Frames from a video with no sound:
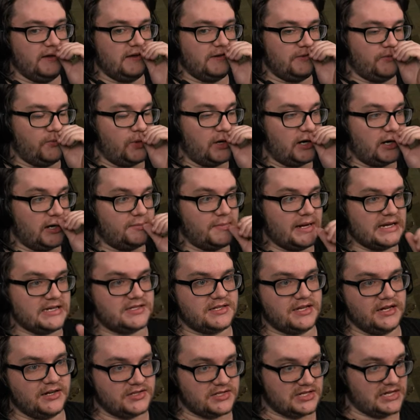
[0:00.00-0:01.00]
where my
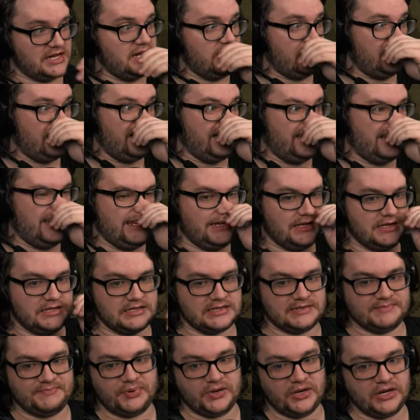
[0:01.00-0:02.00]
stair skating
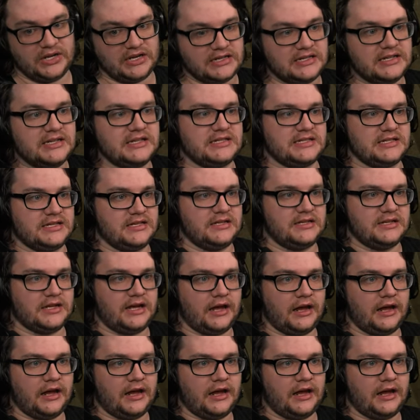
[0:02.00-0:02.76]
is pretty decent